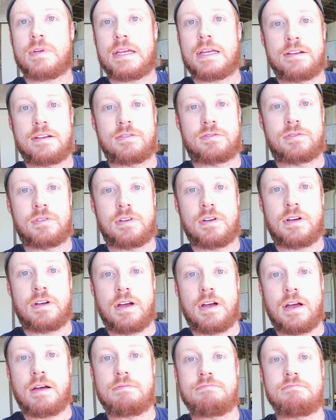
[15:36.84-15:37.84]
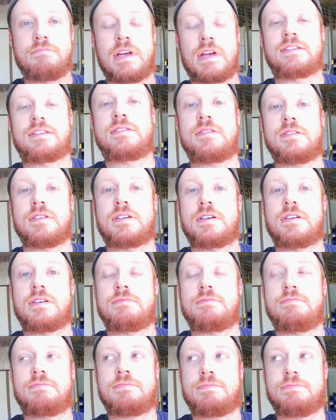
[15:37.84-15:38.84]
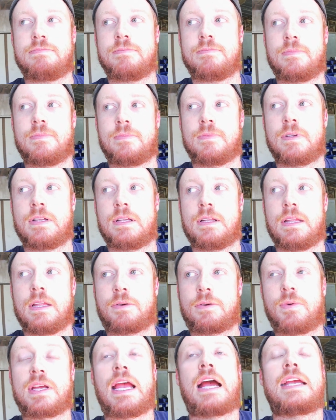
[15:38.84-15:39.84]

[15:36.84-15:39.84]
is immensely, like,